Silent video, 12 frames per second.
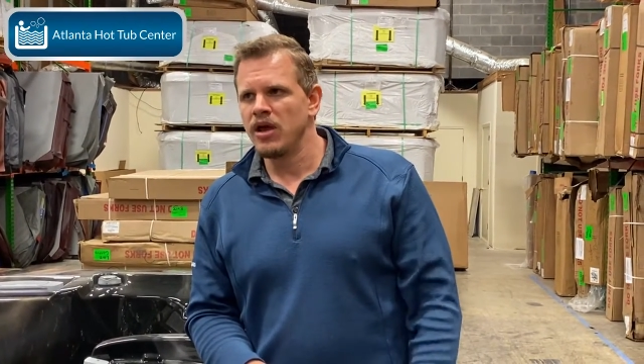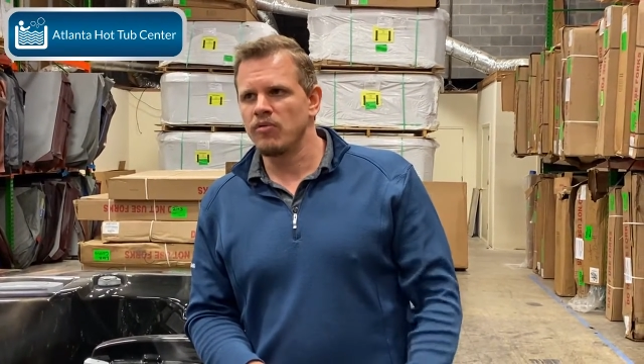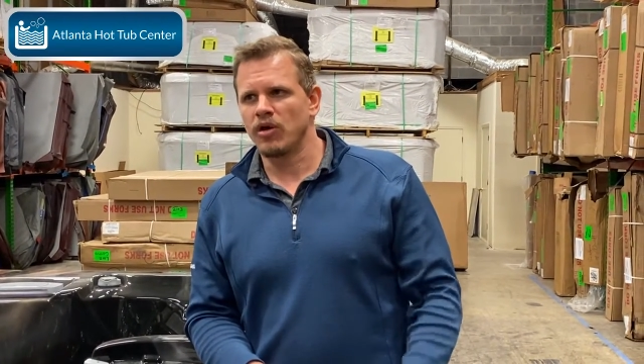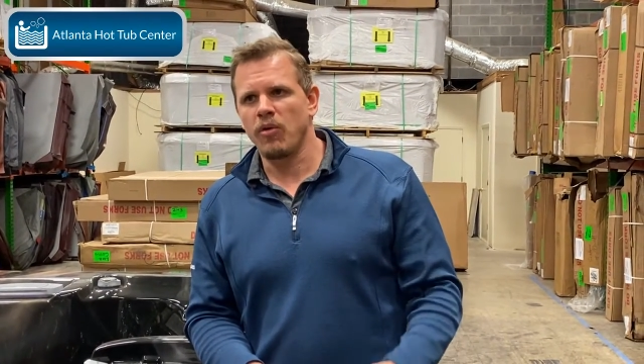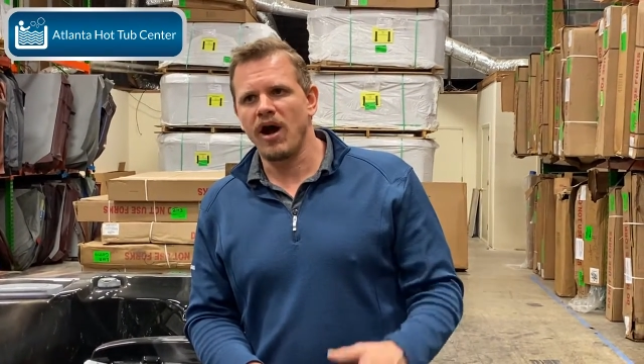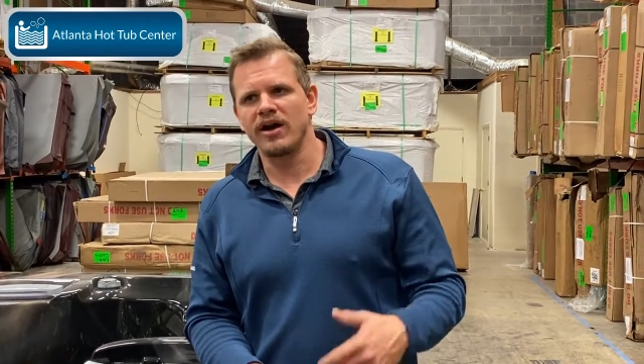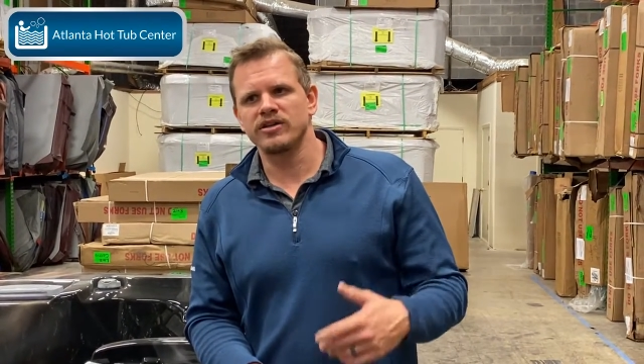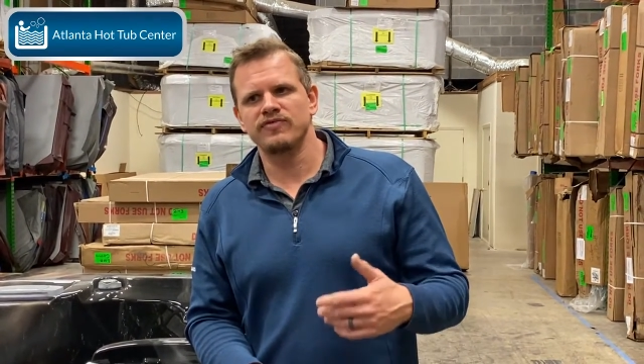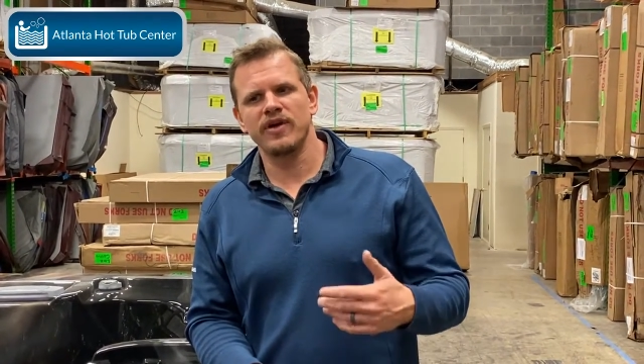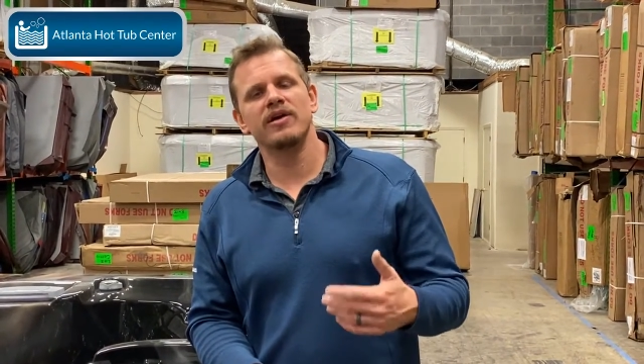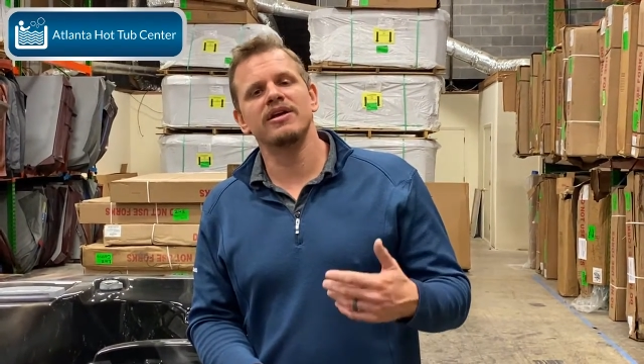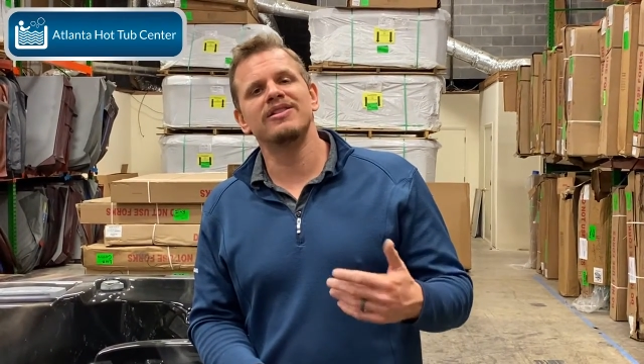requires
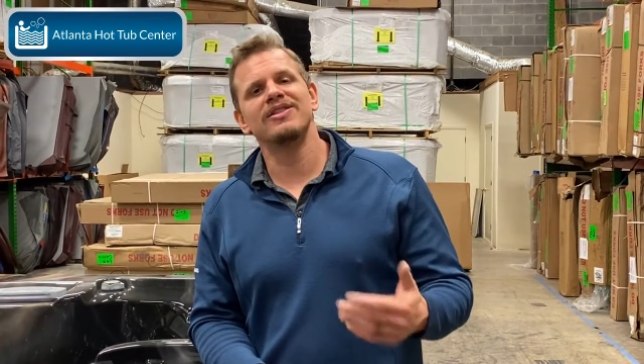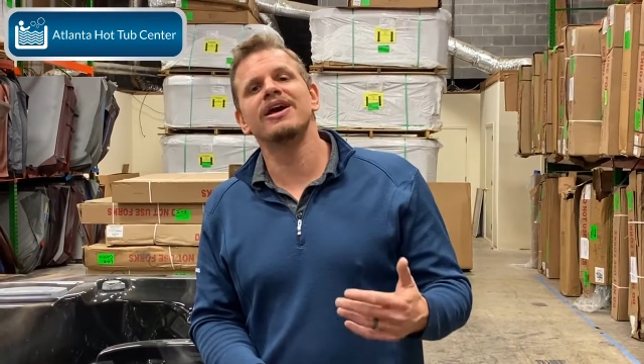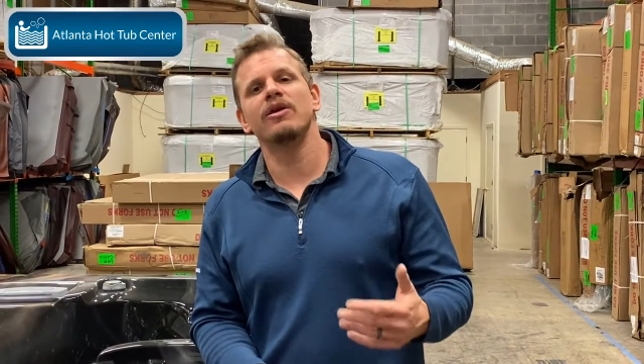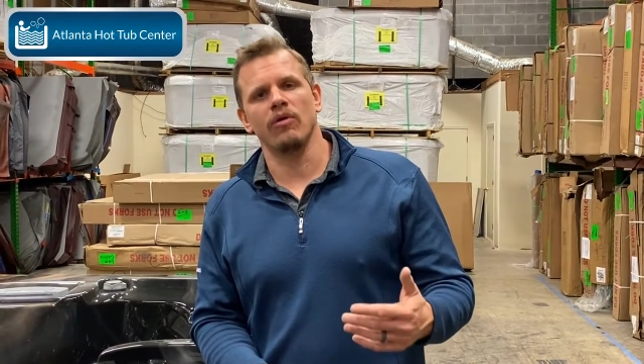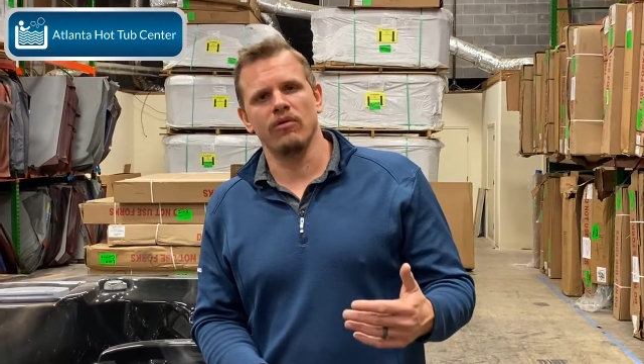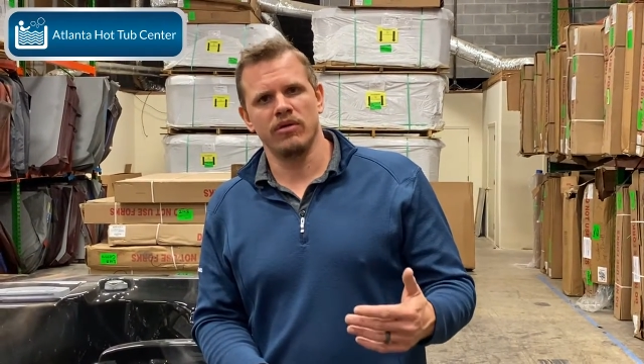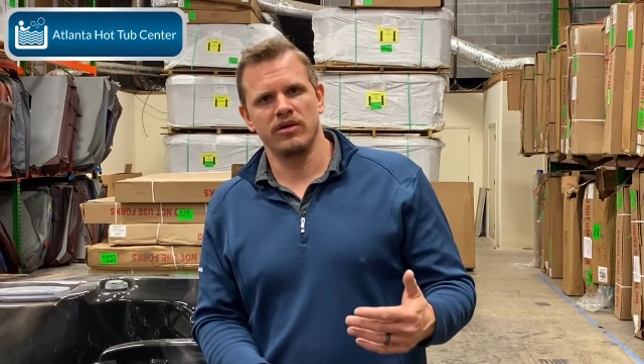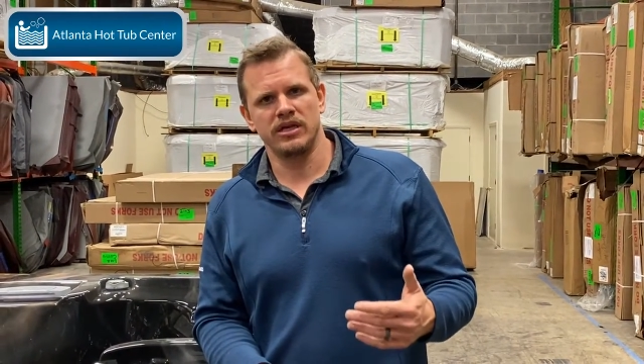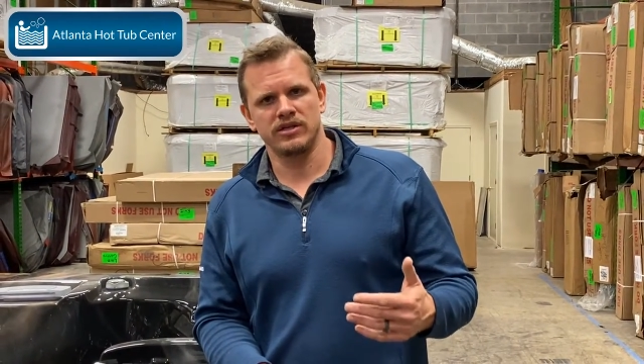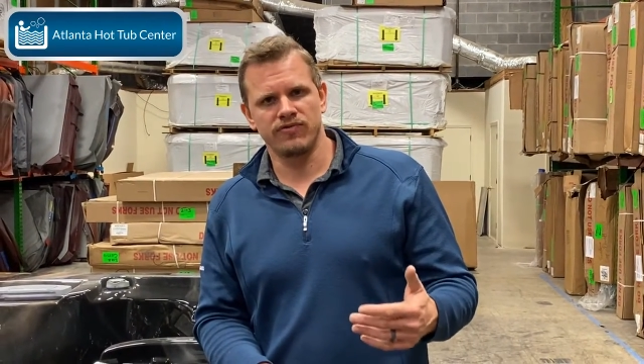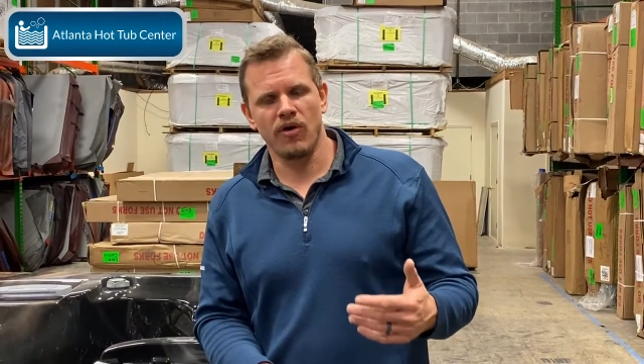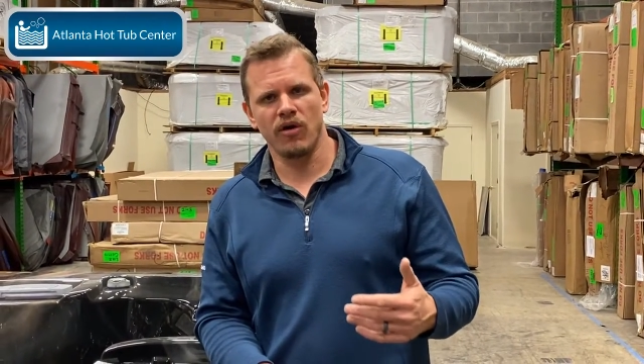very little
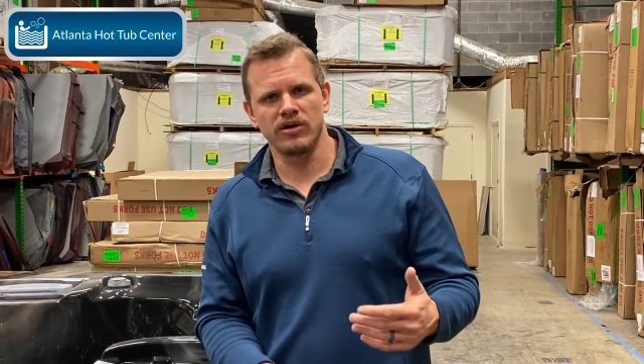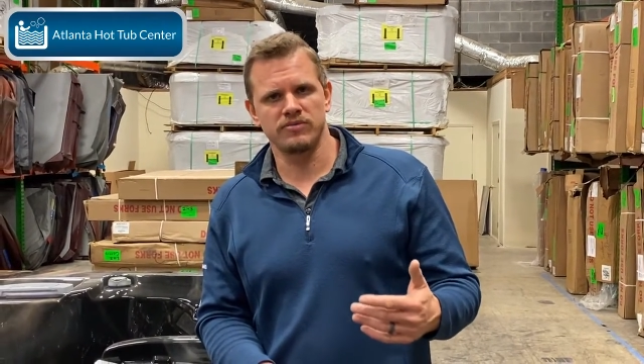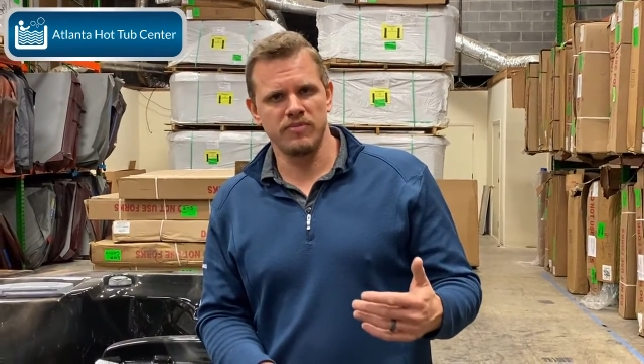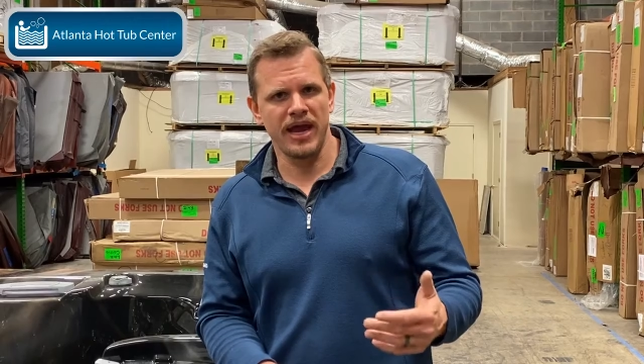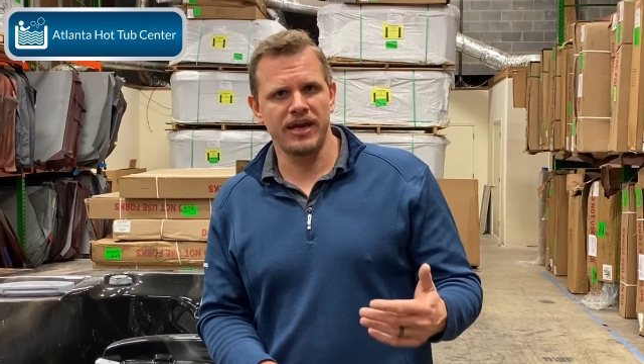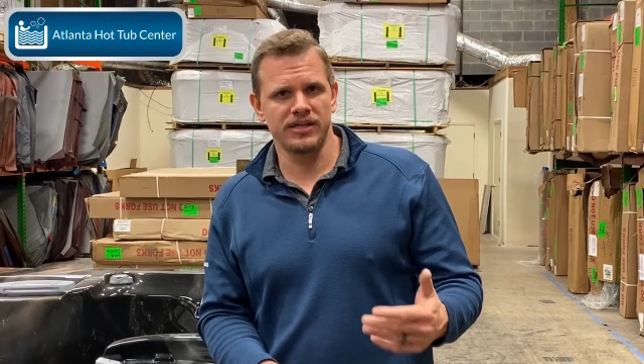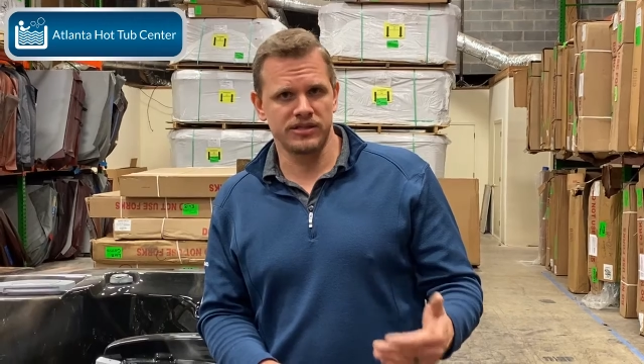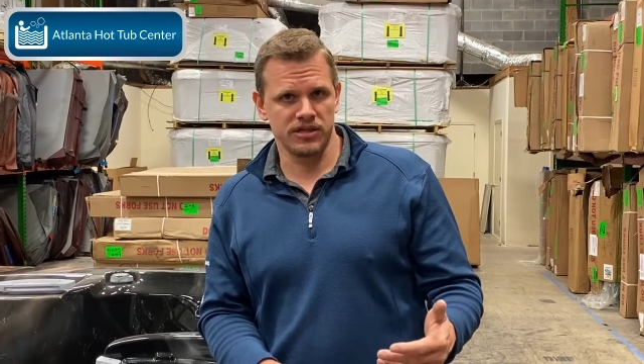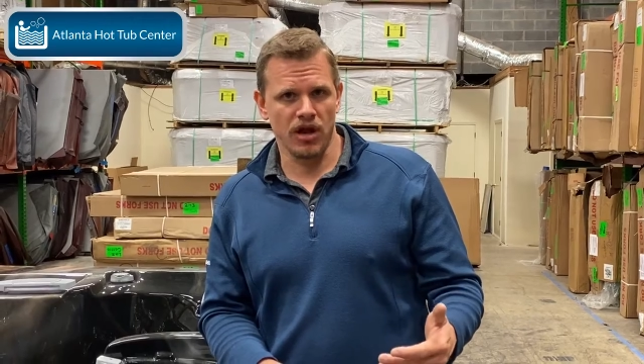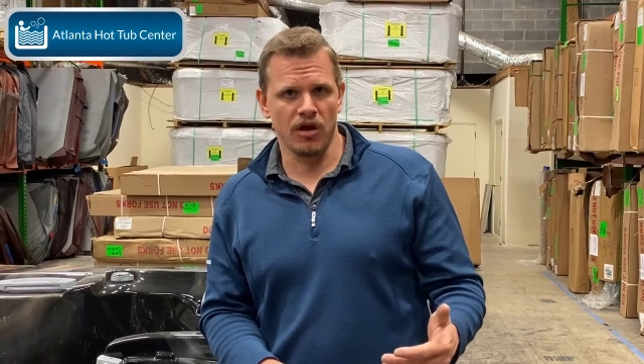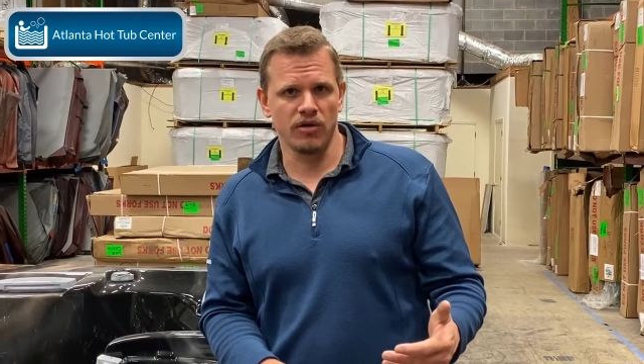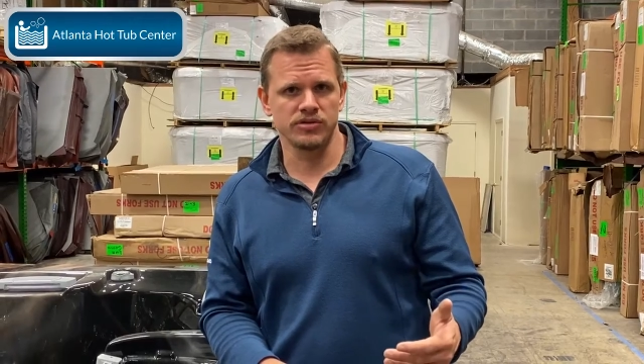as far as maintenance
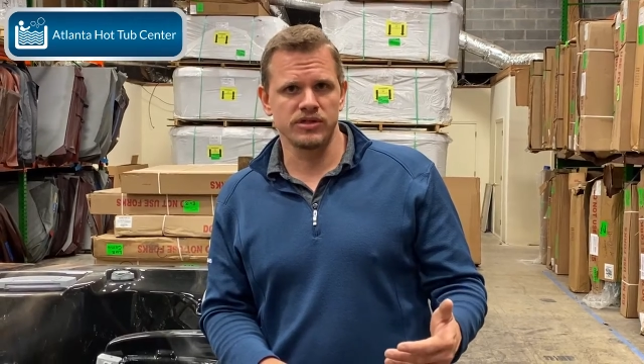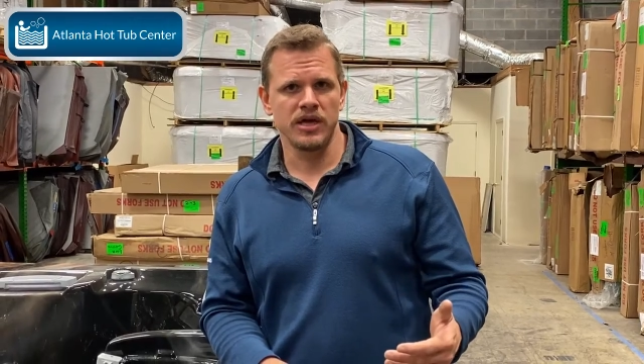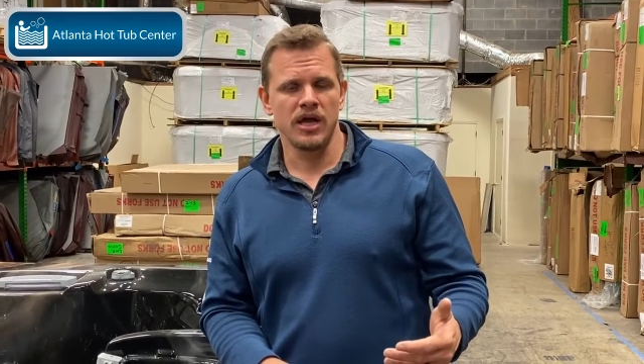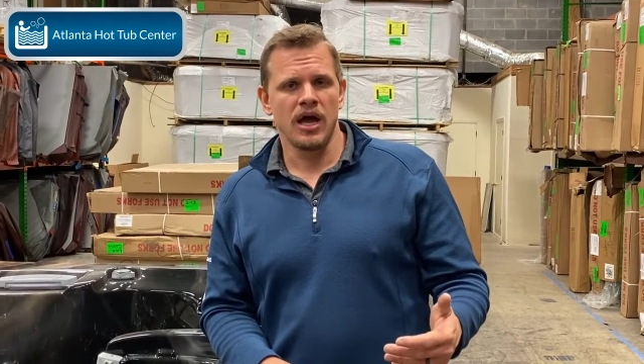goes.